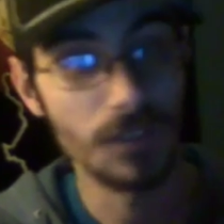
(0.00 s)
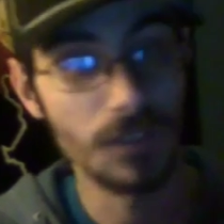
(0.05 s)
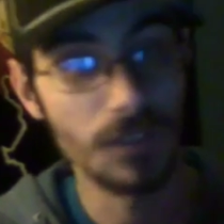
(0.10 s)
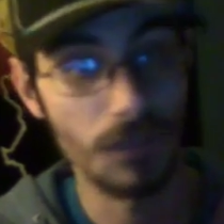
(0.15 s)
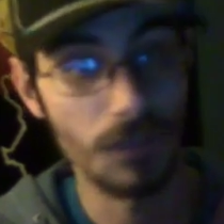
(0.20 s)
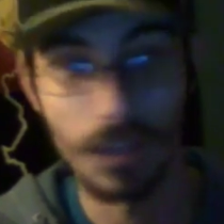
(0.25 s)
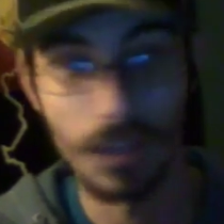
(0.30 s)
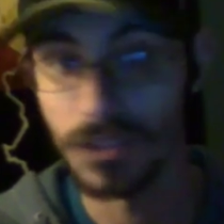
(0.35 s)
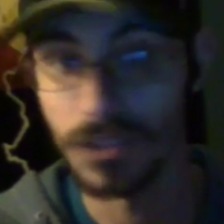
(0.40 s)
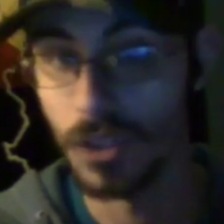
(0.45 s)

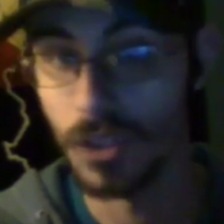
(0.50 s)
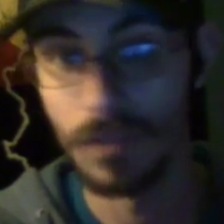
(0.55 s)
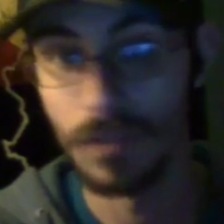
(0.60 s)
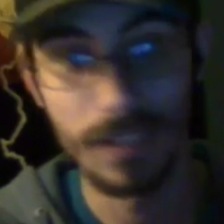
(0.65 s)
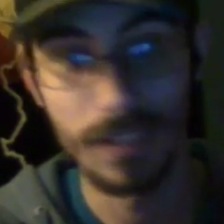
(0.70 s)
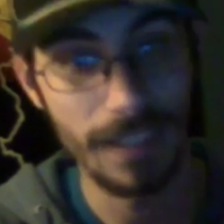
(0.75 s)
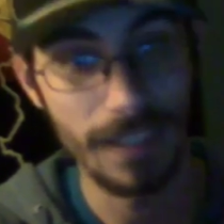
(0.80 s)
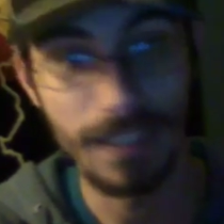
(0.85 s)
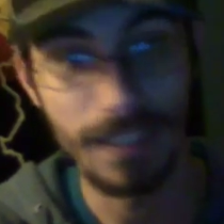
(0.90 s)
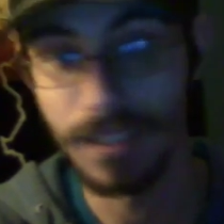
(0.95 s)

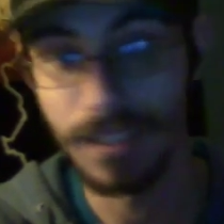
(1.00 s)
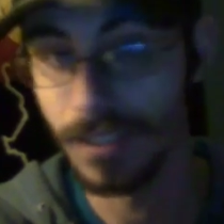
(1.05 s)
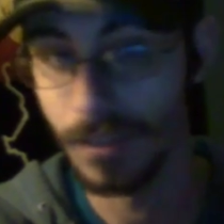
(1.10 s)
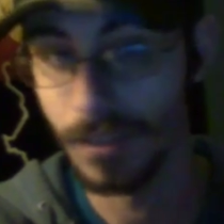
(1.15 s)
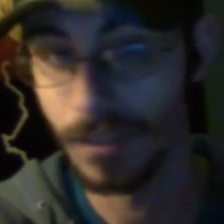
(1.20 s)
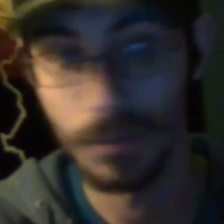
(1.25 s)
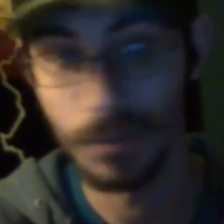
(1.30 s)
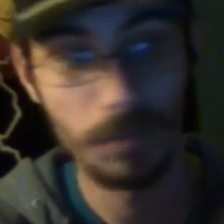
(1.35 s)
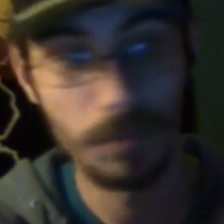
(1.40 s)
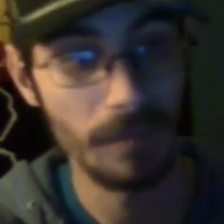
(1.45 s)
crossovers,
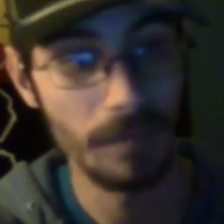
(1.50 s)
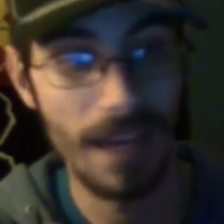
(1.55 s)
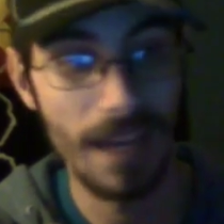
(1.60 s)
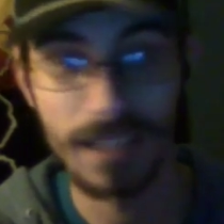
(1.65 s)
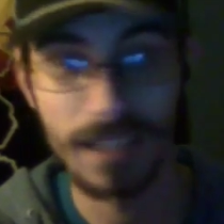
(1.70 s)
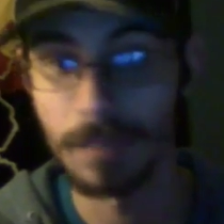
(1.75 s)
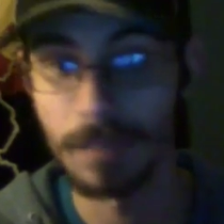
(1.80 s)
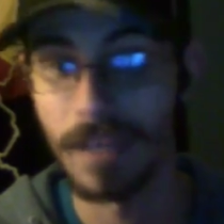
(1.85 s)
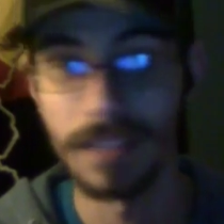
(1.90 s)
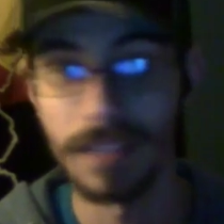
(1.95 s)
EQ,
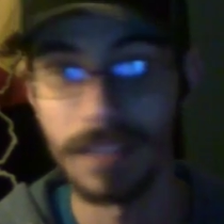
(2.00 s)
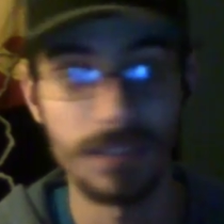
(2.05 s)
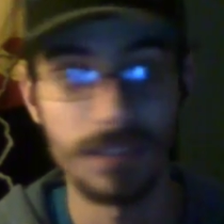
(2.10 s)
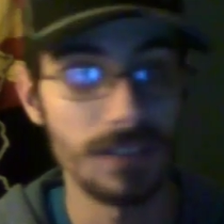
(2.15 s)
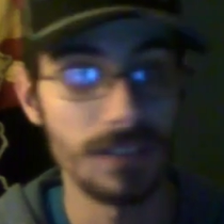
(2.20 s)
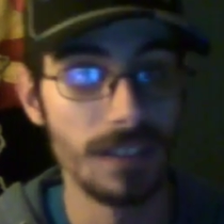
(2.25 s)
maximizers,